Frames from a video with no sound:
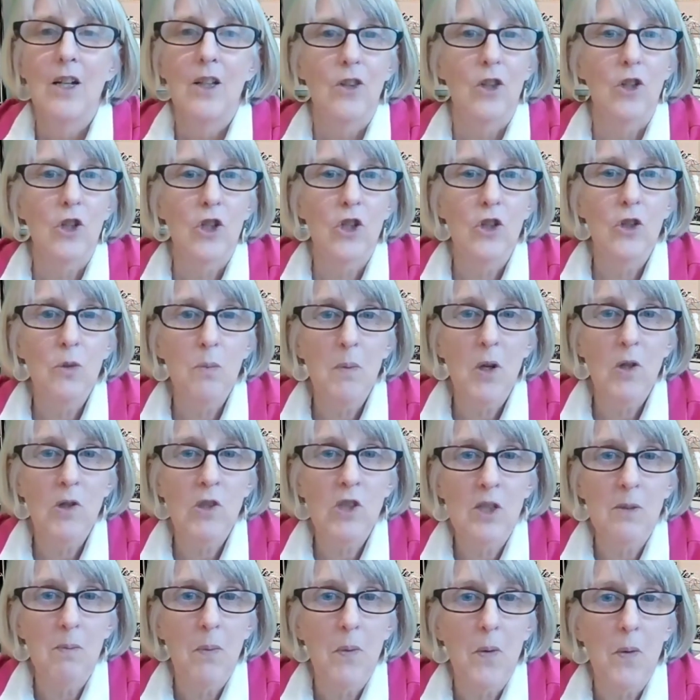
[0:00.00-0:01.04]
The two
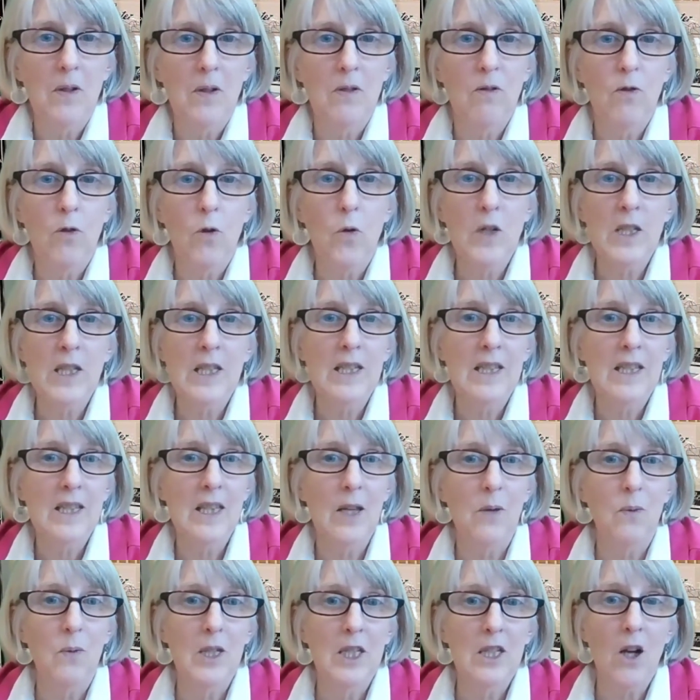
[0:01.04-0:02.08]
most important forces
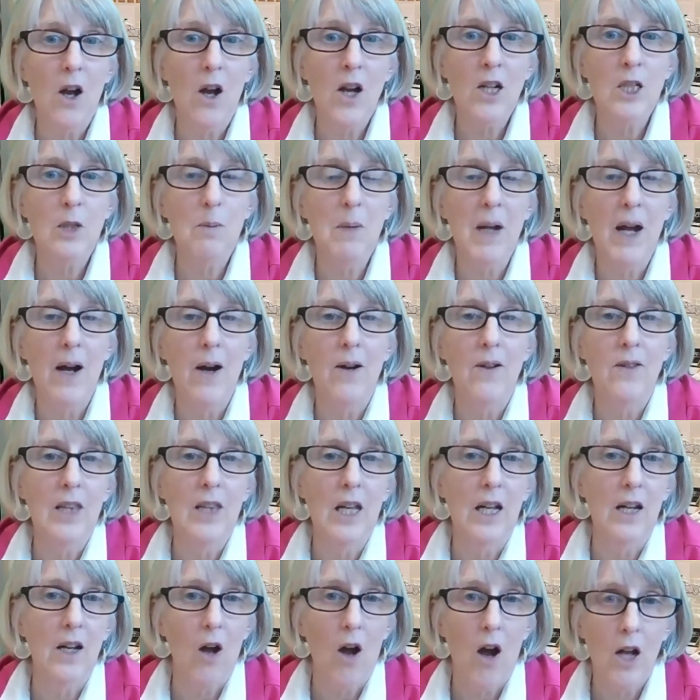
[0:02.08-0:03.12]
that we talked about
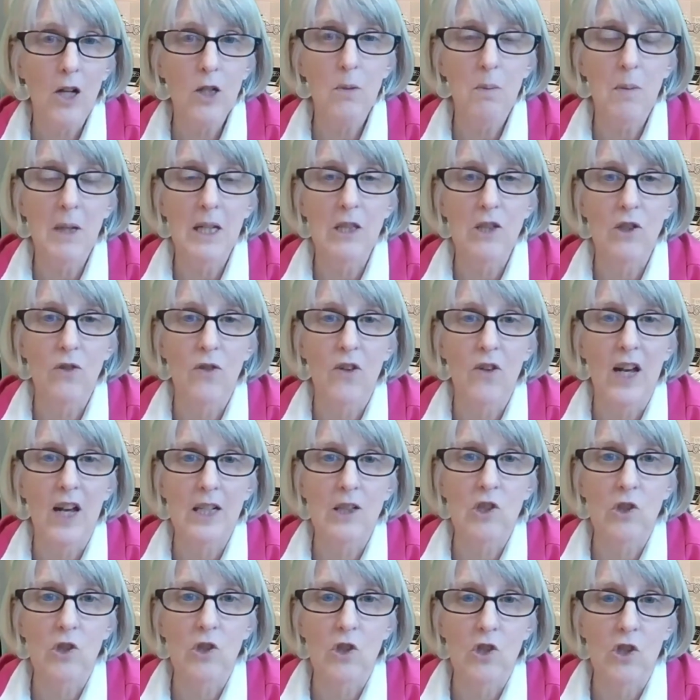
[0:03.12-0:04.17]
that auto
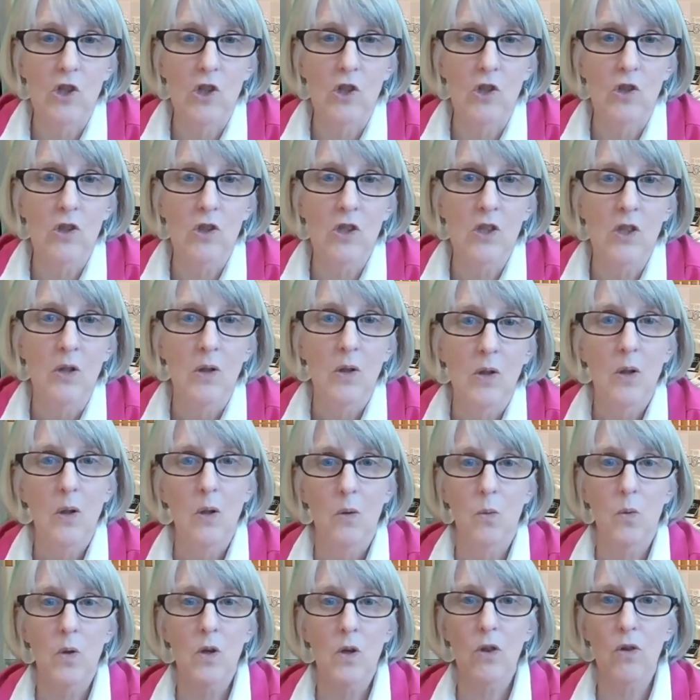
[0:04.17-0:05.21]
manufacturers used
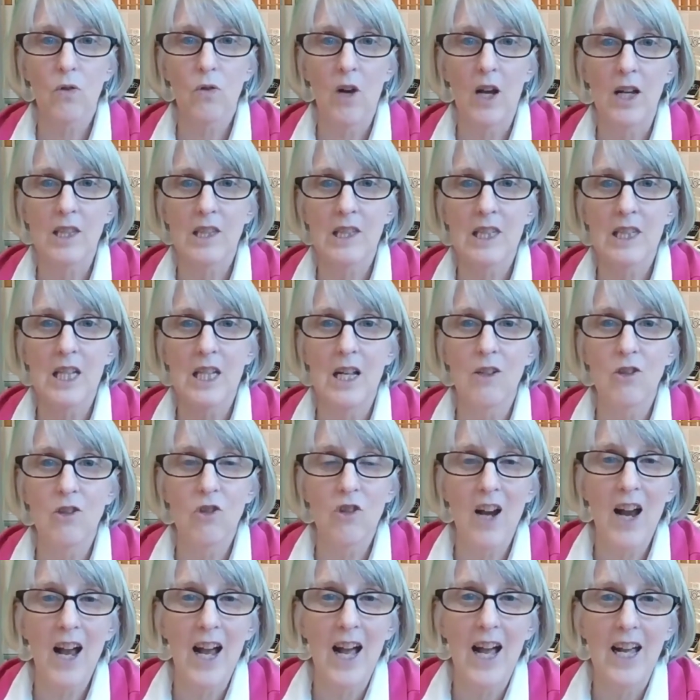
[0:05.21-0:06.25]
were thrust and
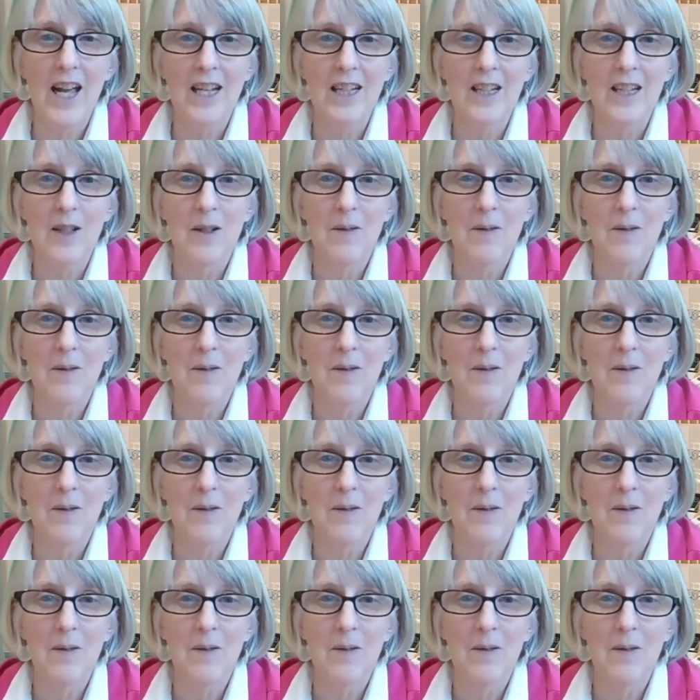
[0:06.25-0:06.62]
drag.